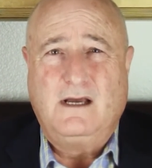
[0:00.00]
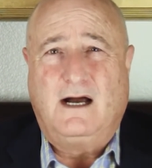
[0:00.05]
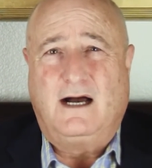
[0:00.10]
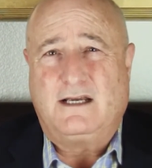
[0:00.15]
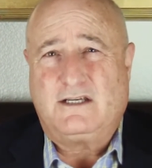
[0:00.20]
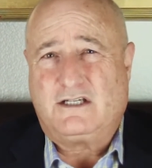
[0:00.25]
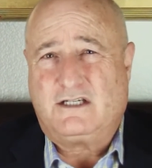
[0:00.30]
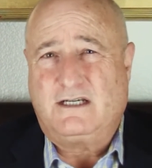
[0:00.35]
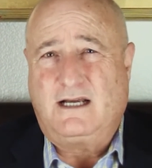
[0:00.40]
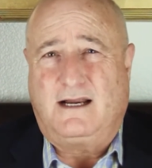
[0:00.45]

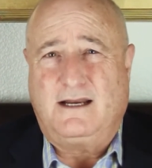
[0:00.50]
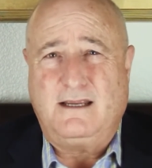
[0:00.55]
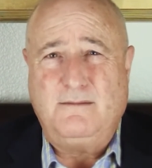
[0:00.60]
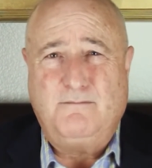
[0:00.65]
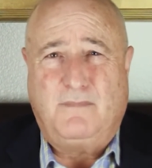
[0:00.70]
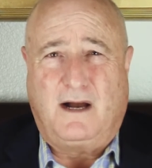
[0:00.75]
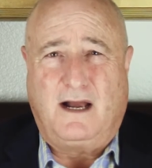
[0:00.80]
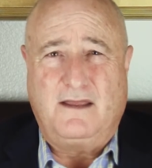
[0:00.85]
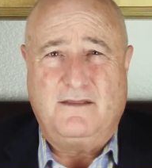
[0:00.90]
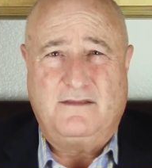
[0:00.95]
A study
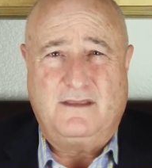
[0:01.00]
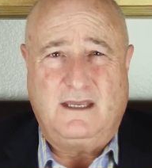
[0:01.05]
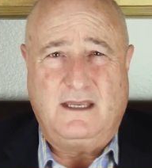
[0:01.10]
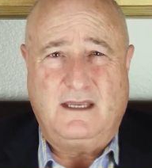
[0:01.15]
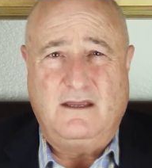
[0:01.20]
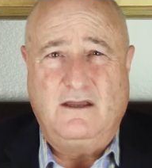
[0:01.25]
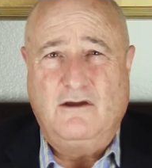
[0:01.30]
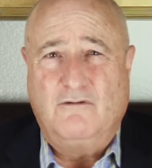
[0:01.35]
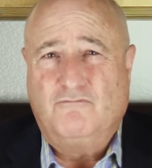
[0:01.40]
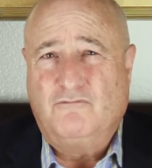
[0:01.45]
by
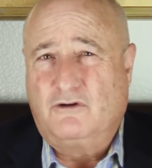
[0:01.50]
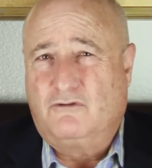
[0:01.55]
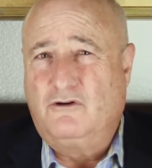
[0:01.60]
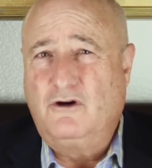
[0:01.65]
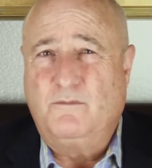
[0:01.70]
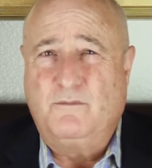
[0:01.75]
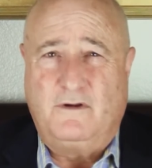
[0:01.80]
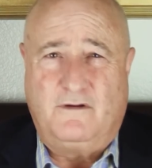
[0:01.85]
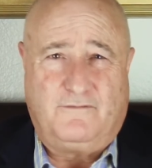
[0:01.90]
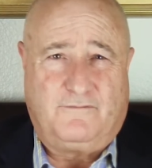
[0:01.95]
the
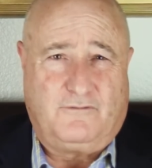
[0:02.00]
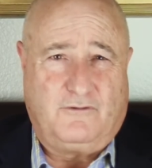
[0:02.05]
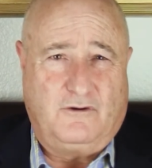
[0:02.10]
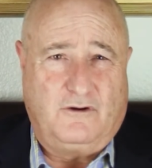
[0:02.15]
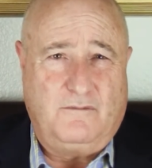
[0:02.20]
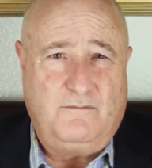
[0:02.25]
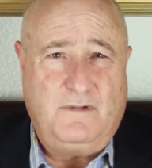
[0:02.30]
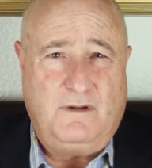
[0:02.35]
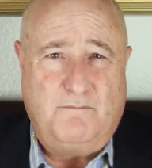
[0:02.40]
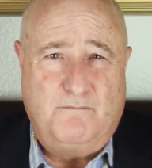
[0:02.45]
recruitment
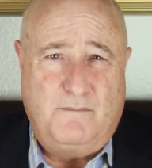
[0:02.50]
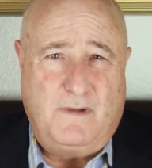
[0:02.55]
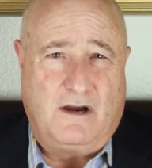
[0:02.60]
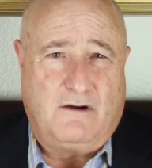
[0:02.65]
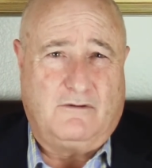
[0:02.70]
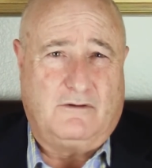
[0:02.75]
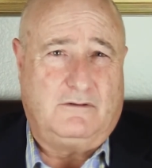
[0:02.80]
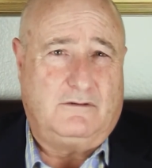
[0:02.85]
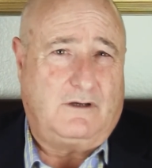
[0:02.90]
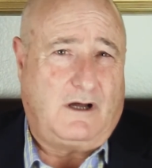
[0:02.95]
firm
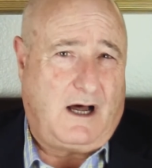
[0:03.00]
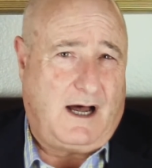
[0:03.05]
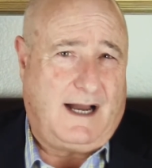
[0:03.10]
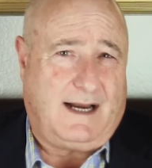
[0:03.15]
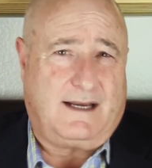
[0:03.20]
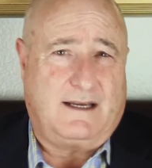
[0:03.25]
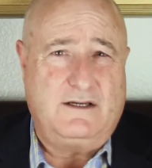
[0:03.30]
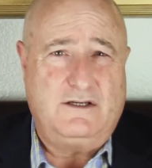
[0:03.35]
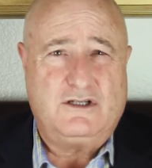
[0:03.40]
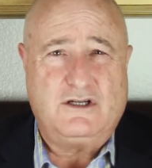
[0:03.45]
Merritt
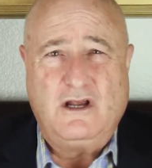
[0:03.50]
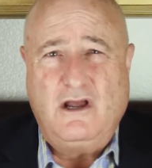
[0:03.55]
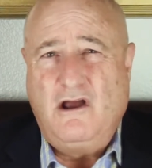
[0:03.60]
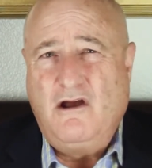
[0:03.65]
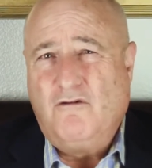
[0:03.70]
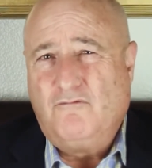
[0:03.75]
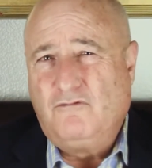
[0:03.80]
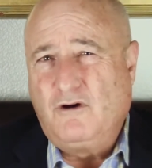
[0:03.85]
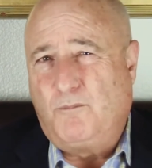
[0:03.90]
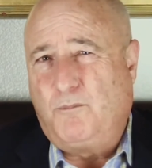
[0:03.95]
Hawkins
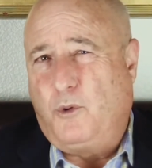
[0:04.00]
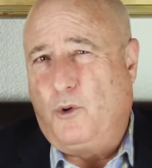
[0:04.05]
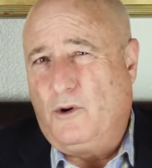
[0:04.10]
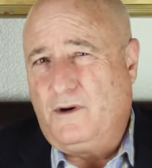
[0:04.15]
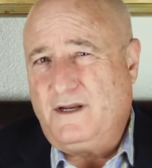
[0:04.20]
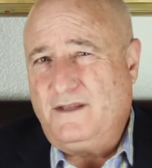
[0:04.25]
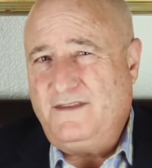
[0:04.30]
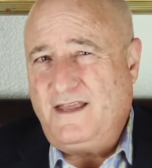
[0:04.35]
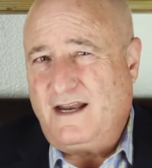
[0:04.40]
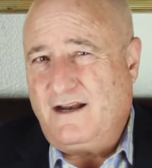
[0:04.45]

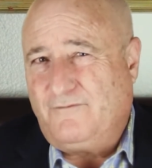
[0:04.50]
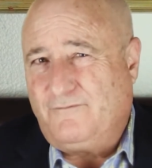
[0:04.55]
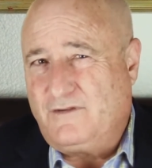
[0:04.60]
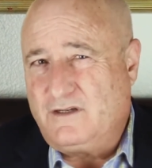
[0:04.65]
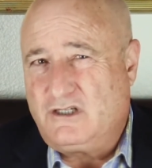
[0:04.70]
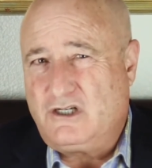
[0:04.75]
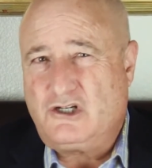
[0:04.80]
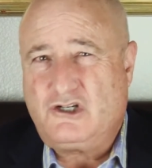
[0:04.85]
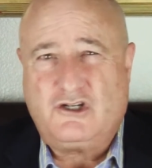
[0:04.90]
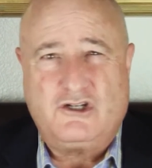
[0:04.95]
reported that a
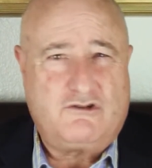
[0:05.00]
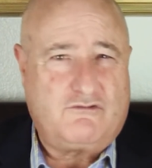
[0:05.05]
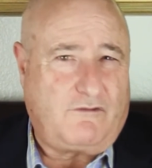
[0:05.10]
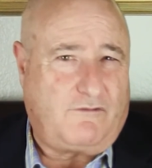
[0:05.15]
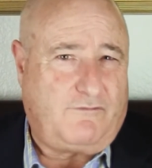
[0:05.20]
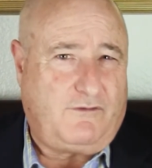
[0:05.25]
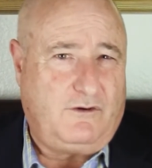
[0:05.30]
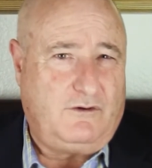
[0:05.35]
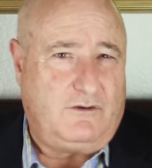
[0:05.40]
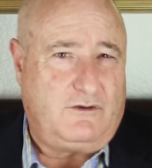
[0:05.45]
physician's
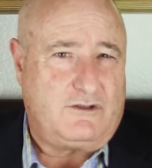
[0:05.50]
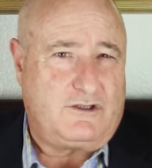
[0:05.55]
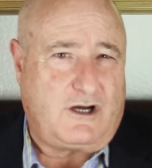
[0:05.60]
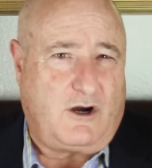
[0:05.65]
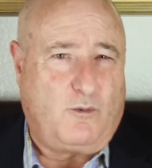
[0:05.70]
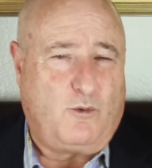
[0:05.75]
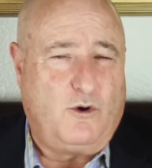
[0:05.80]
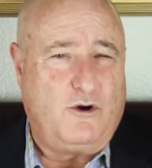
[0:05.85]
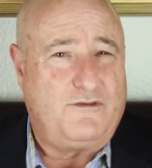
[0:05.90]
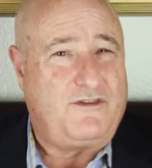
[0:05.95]
referrals
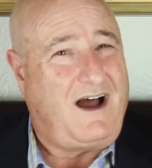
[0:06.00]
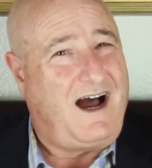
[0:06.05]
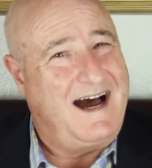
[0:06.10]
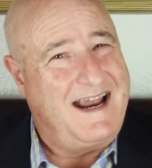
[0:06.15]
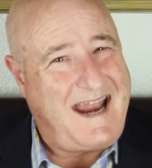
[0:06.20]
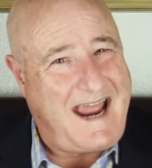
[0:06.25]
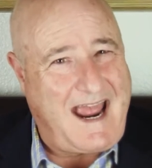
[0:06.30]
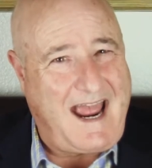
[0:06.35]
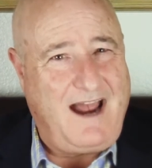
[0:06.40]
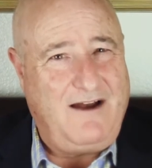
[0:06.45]
are worth,
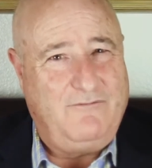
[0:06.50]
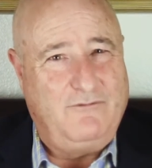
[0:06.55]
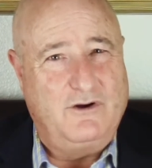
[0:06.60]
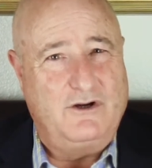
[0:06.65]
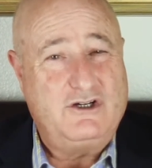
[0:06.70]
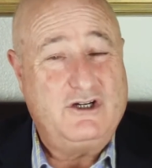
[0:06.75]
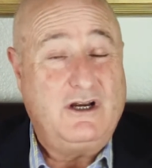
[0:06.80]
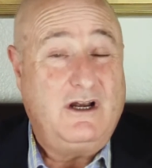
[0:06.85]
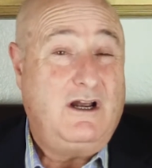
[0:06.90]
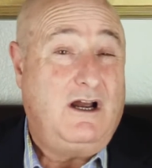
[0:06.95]
on
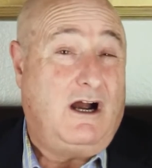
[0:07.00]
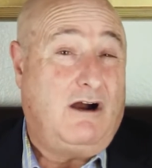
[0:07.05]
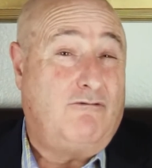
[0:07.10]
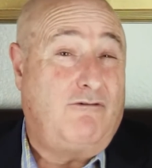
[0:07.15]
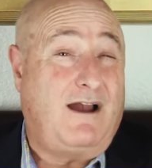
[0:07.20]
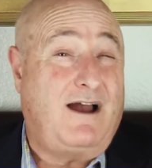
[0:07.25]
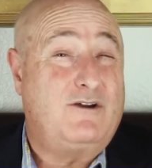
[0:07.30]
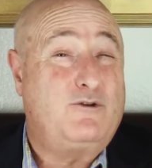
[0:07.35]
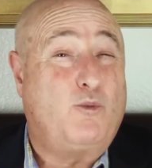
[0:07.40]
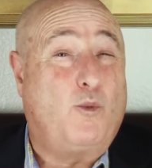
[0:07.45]
average,
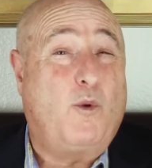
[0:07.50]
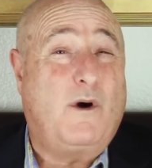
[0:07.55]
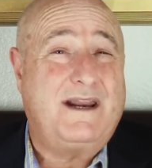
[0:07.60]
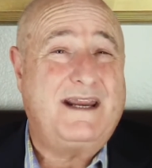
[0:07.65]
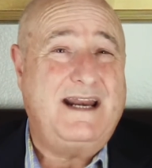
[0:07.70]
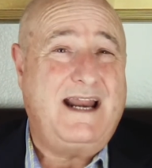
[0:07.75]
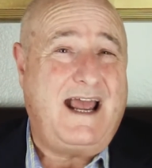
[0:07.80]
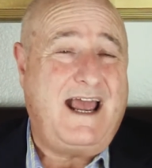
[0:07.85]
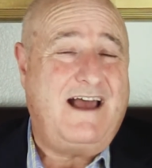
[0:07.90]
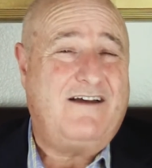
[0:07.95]
around
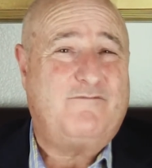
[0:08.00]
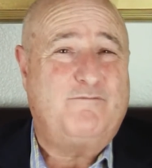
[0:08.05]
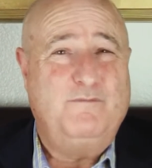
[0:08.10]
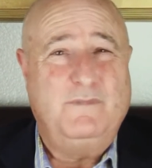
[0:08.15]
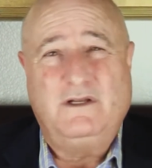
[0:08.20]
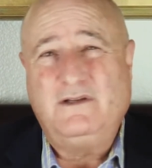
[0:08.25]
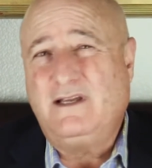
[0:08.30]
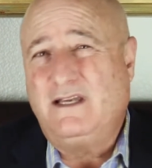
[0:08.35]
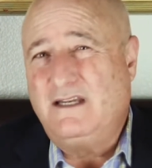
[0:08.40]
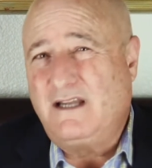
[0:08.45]
$1.5
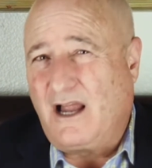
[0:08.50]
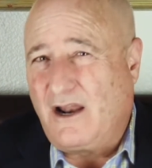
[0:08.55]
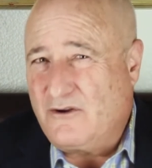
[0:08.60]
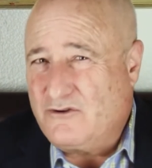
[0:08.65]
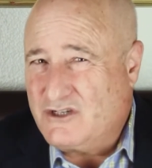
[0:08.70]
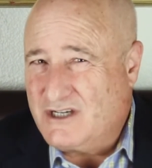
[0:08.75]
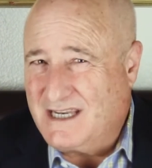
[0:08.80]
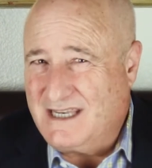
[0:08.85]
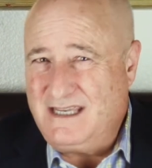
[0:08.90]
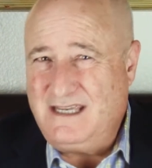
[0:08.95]
million
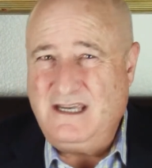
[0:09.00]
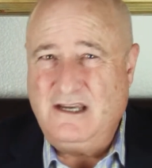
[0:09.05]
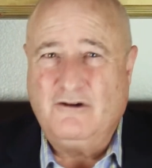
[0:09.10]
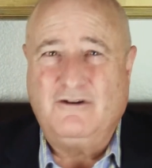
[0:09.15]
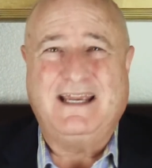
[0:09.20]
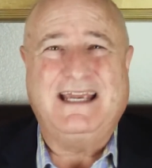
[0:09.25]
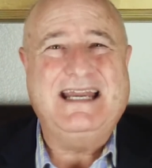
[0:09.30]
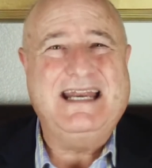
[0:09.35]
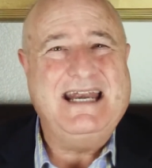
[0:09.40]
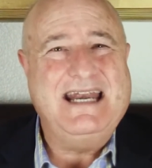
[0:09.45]
a
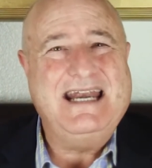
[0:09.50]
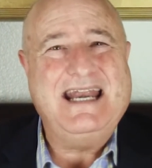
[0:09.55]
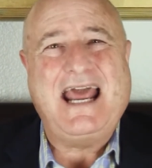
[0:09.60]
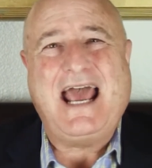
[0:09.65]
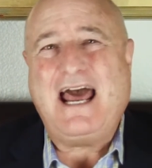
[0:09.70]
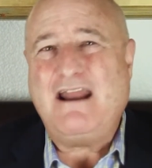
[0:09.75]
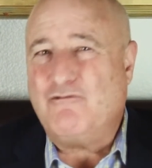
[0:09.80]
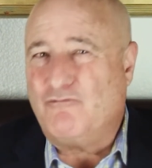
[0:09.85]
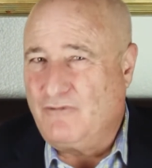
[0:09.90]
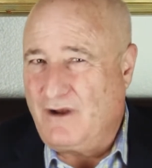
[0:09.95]
year in
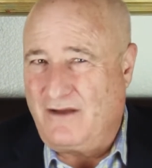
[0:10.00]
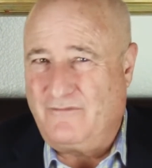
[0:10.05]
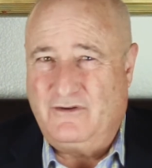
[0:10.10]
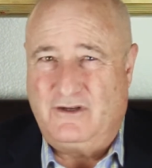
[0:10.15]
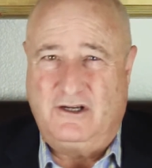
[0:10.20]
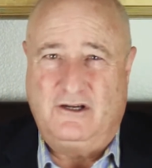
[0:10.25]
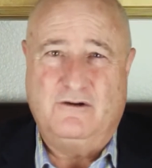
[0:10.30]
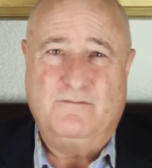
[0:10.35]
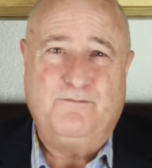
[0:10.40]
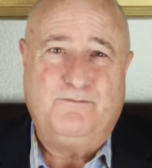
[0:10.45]
net
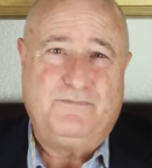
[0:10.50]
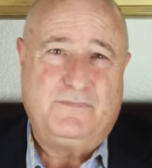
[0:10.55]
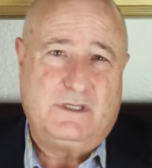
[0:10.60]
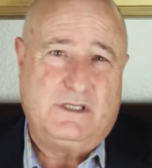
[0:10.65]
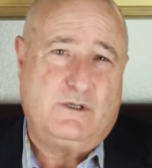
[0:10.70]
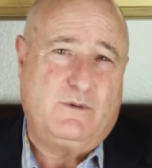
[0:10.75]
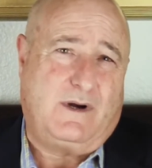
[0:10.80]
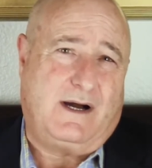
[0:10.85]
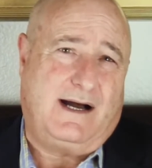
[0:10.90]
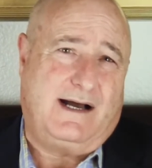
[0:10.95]
revenue to a